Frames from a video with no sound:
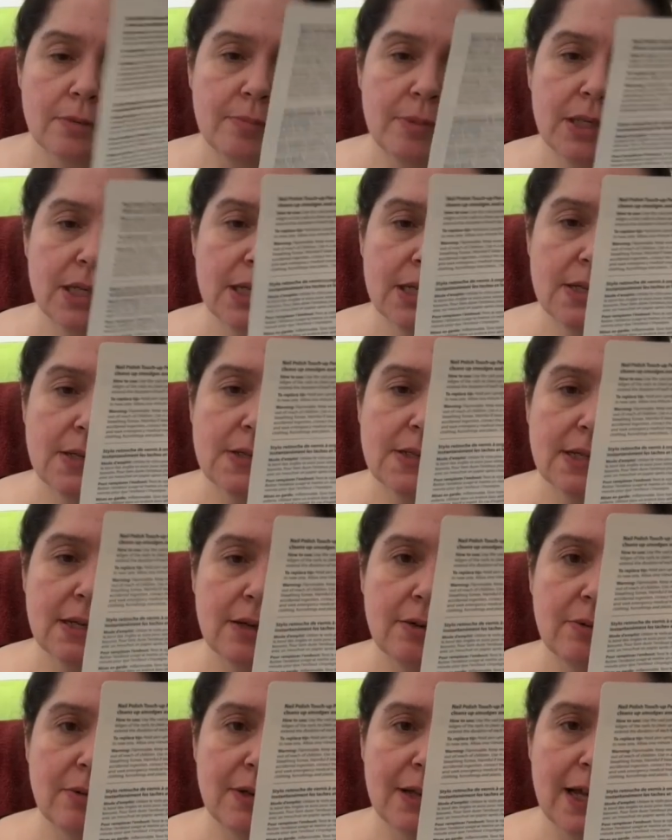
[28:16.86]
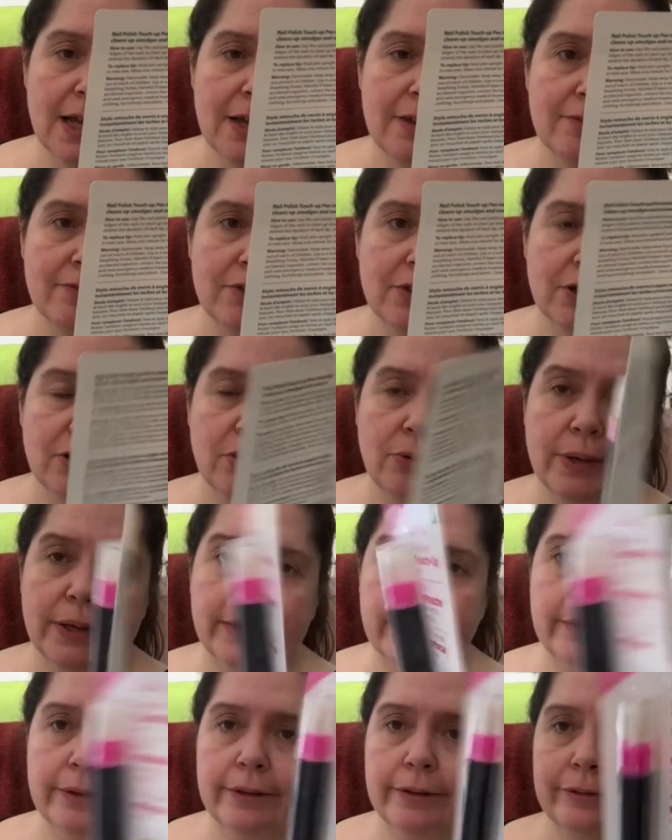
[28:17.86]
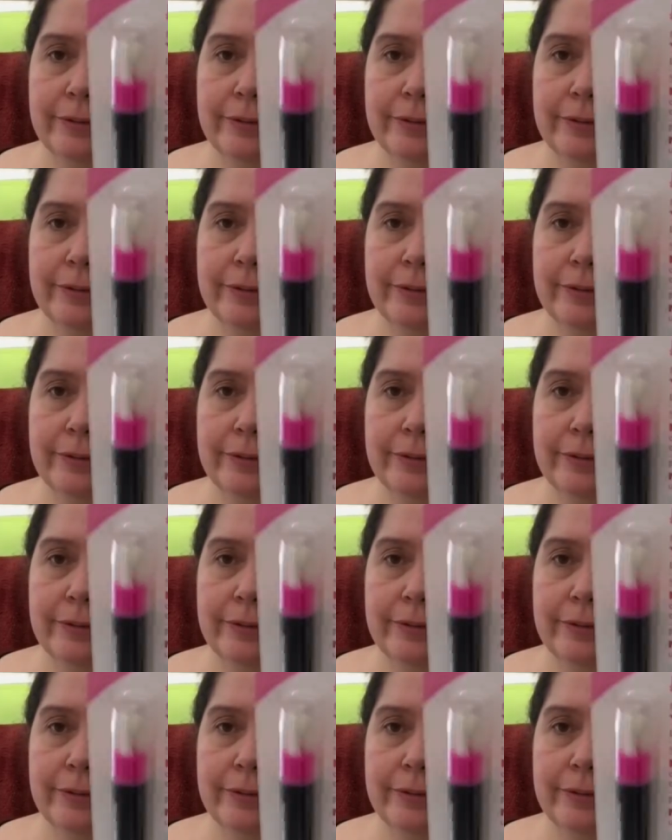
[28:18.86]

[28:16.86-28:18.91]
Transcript: because I will have a quick